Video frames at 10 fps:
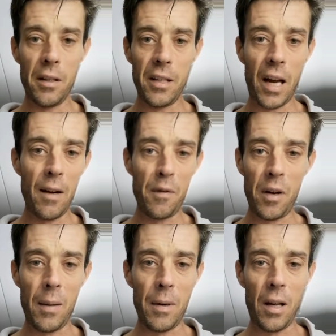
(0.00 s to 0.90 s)

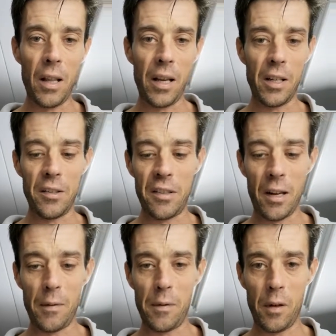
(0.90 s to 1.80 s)
diaphragm and all that good
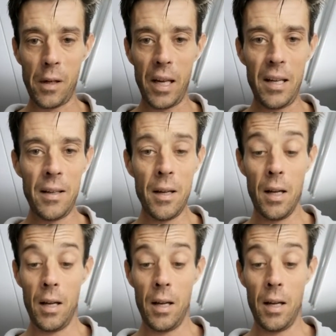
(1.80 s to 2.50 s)
stuff. Okay.